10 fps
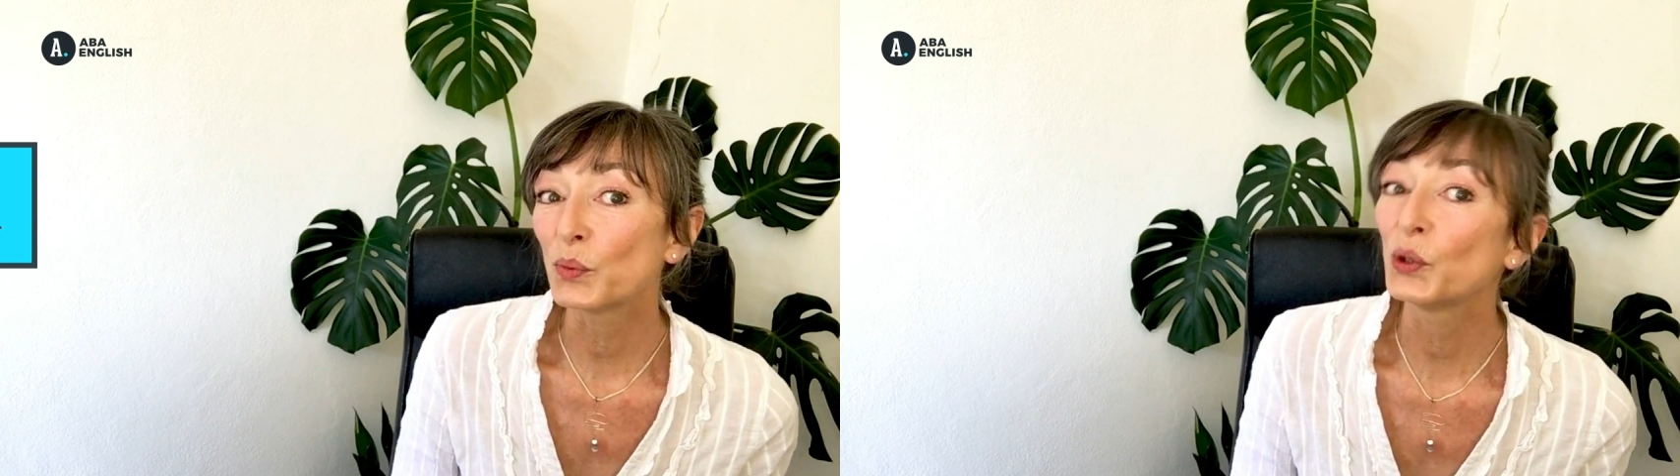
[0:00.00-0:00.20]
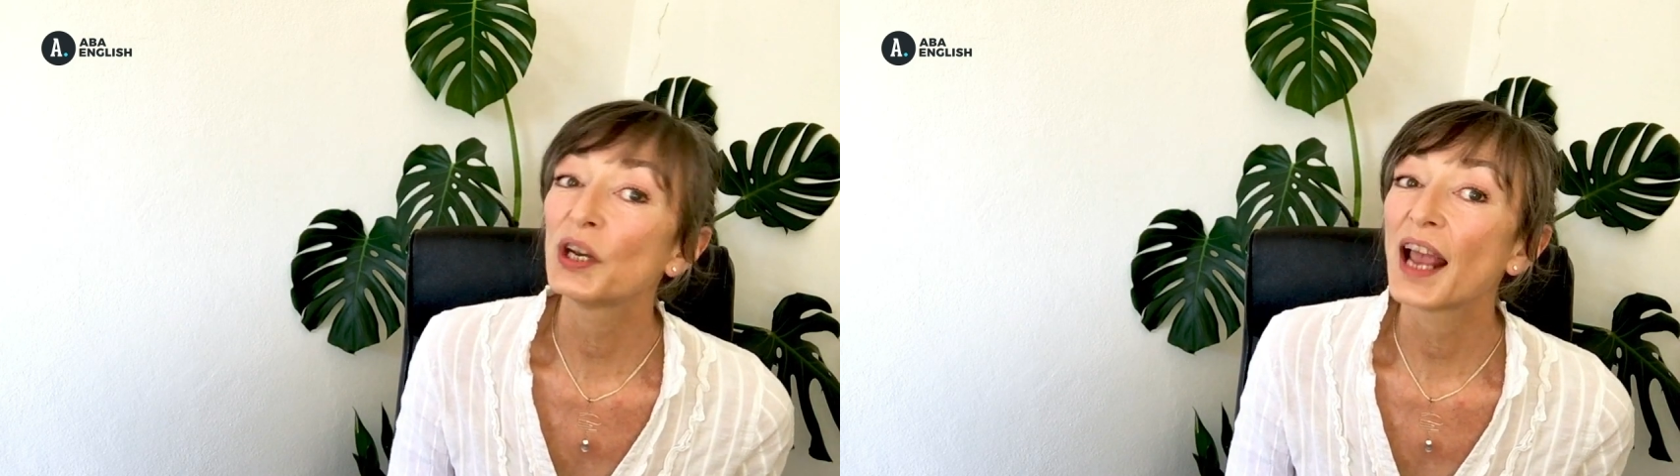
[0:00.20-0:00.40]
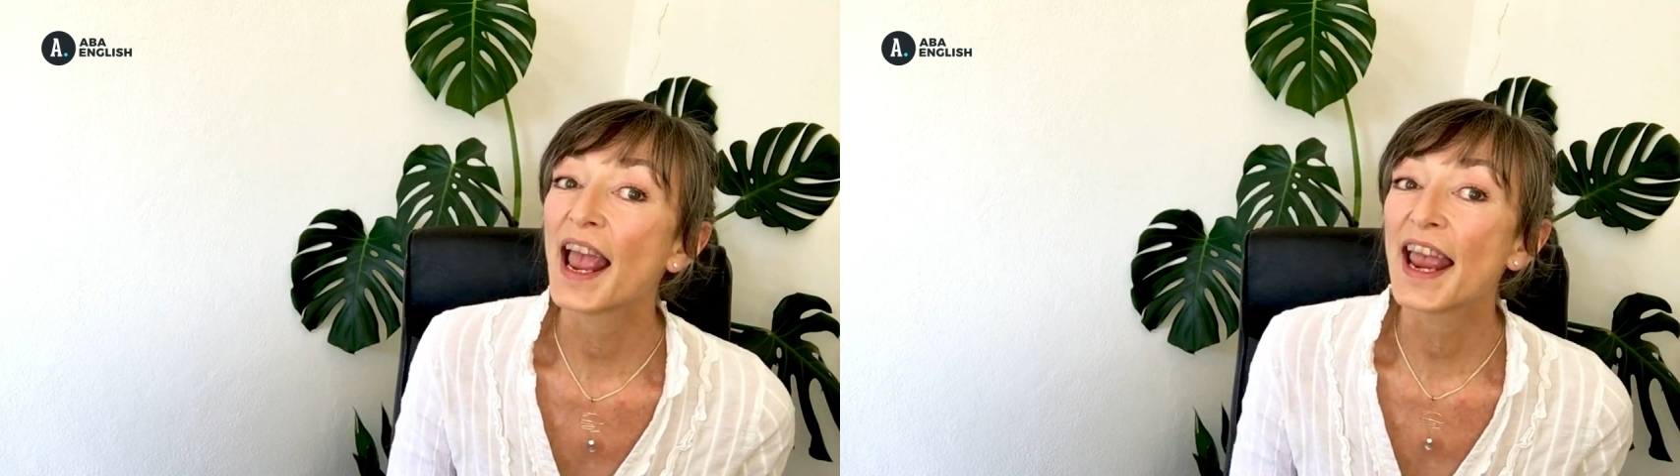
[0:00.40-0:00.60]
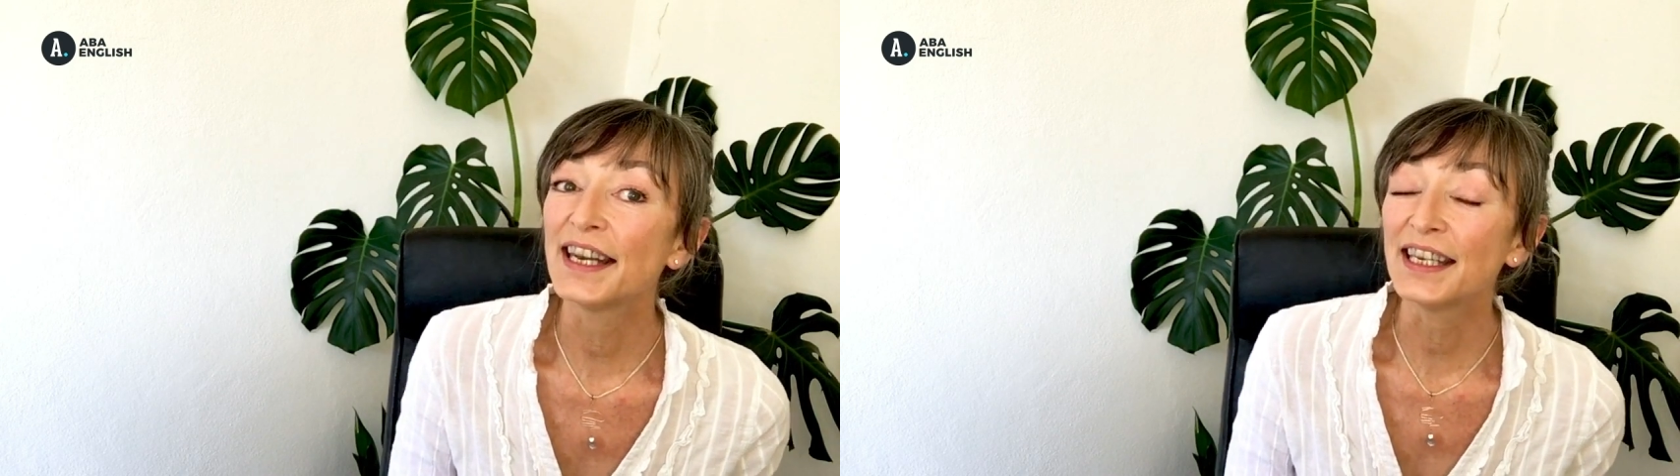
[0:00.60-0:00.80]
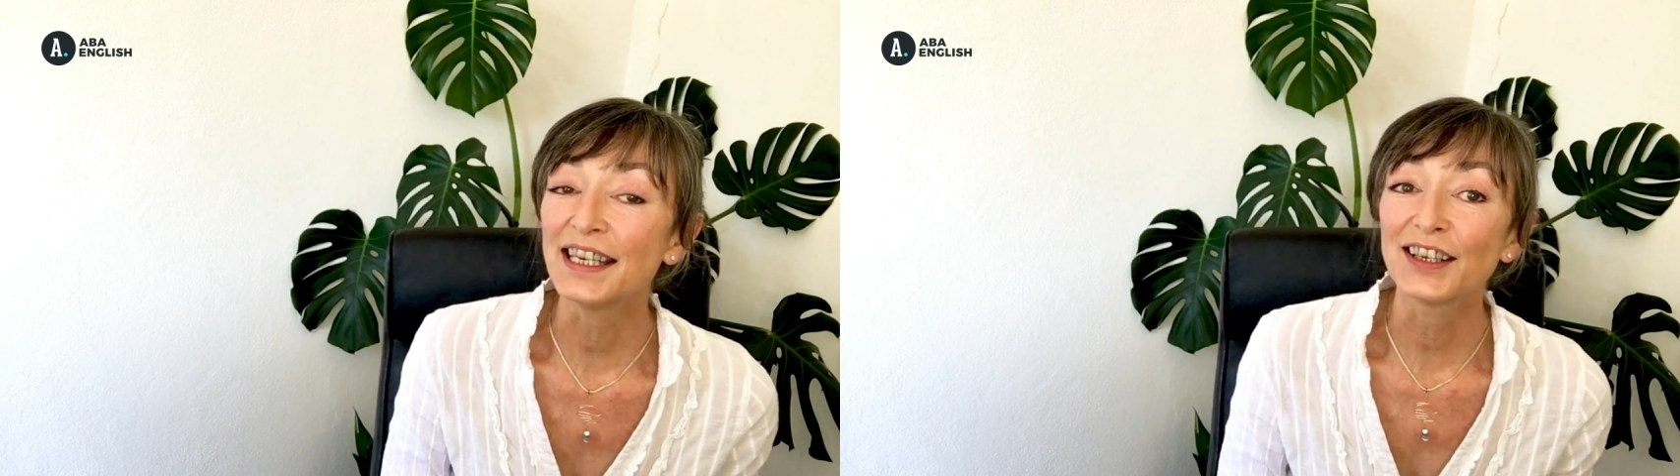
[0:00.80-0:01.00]
put
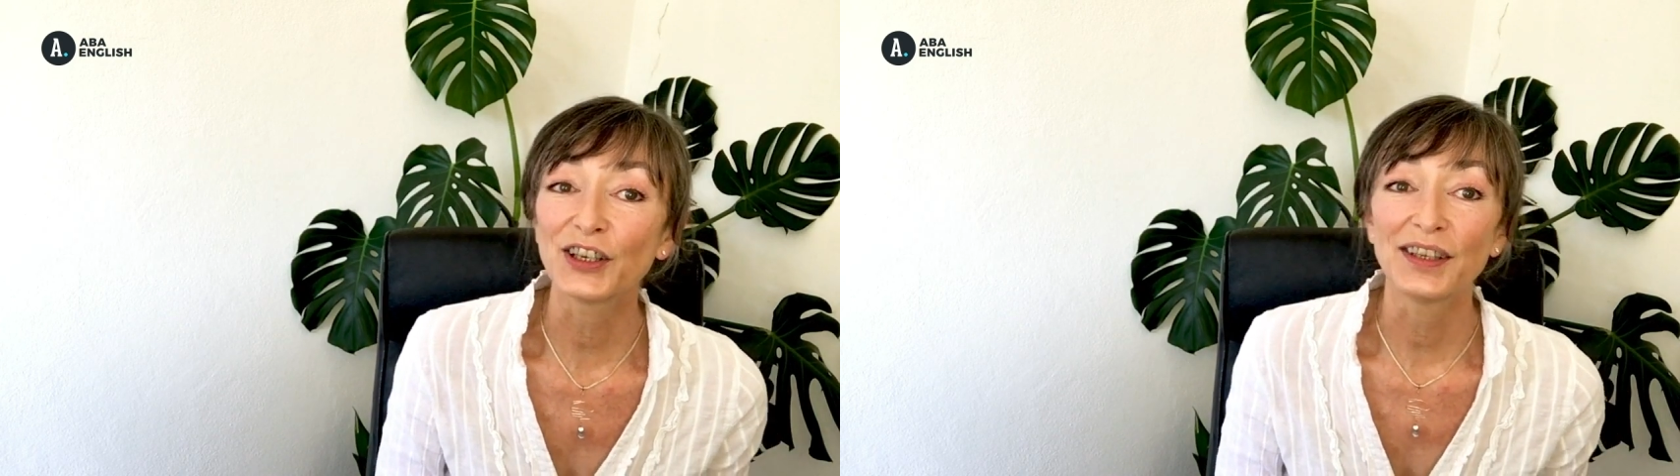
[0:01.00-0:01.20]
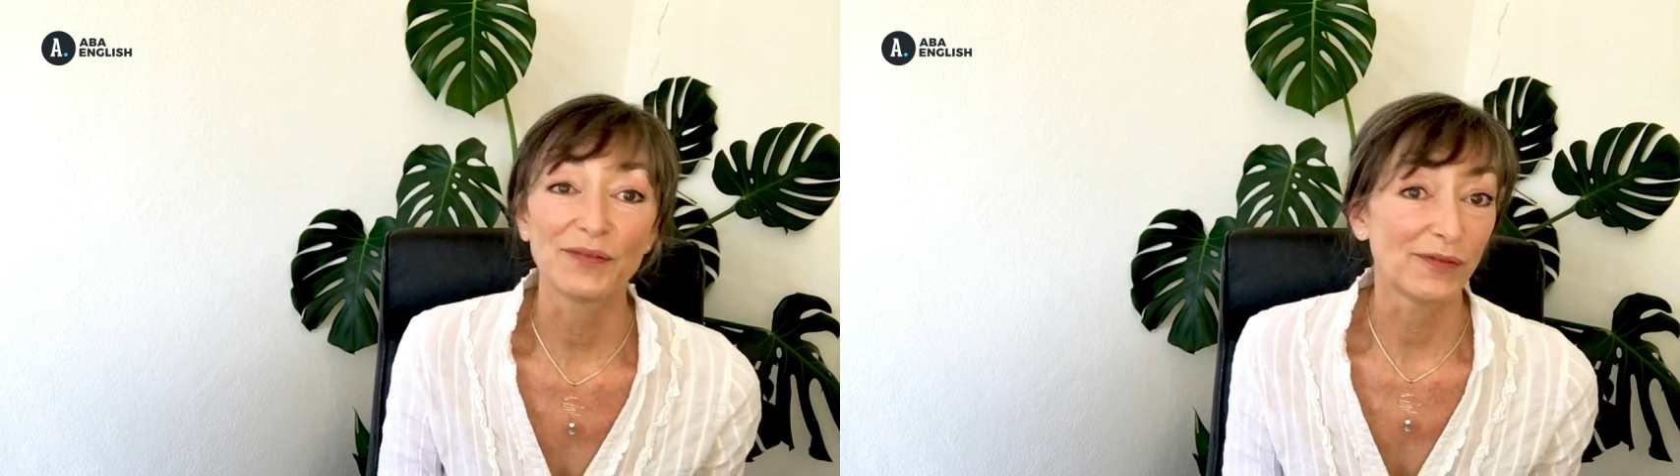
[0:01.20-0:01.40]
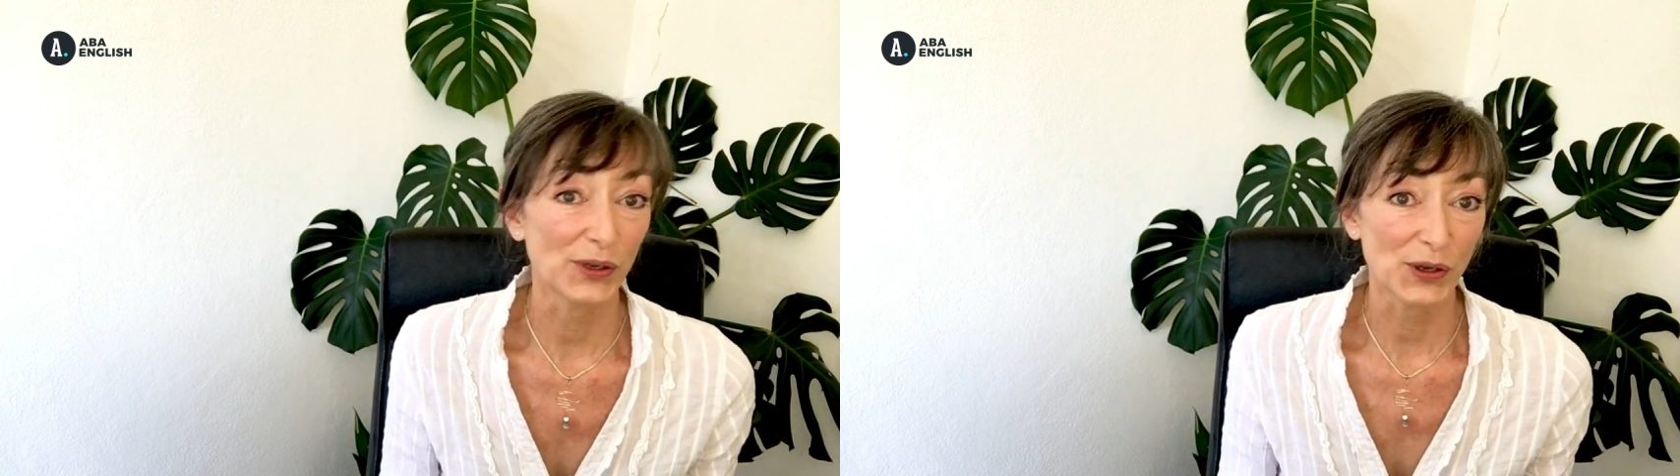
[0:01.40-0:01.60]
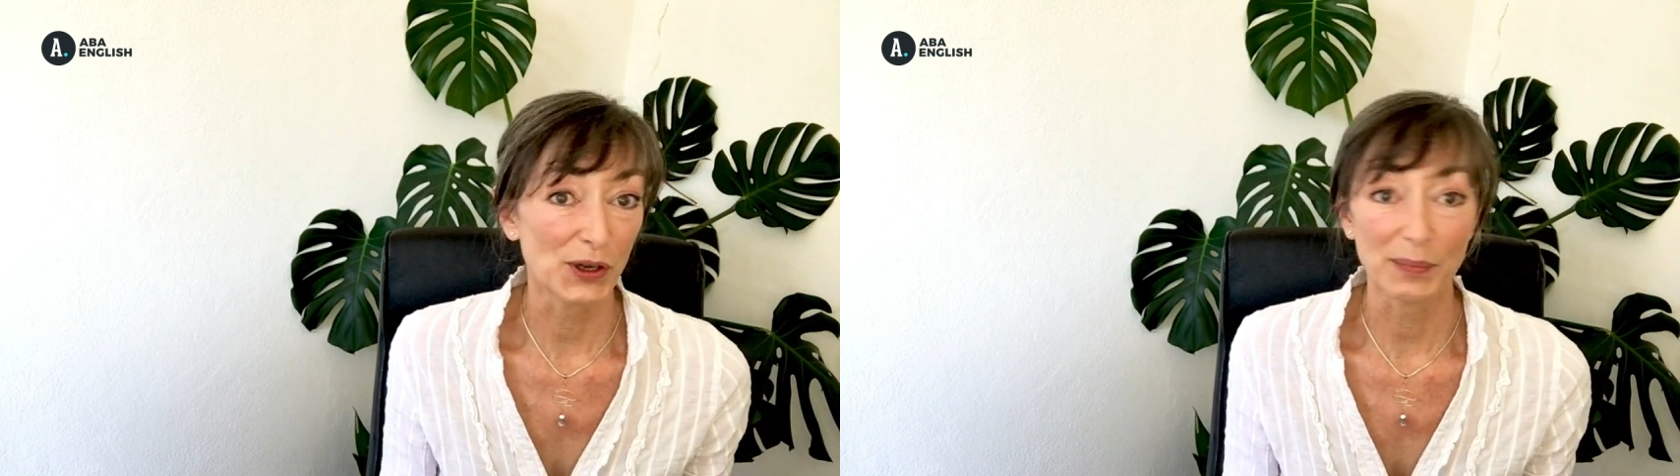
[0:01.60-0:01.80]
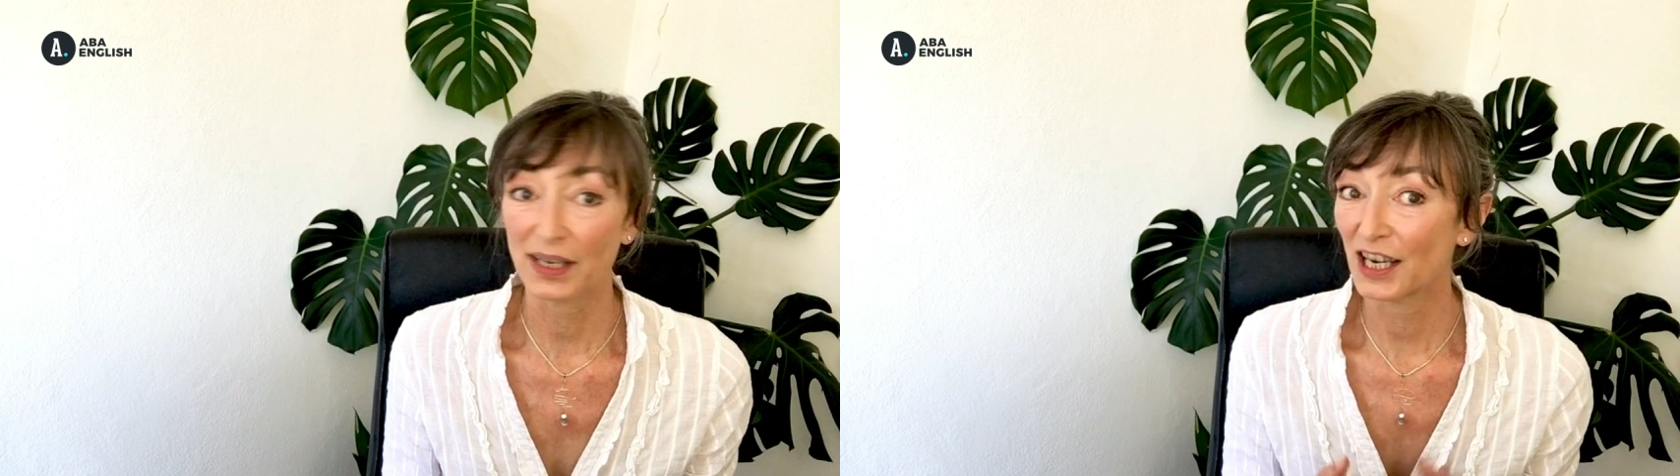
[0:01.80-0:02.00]
any verb,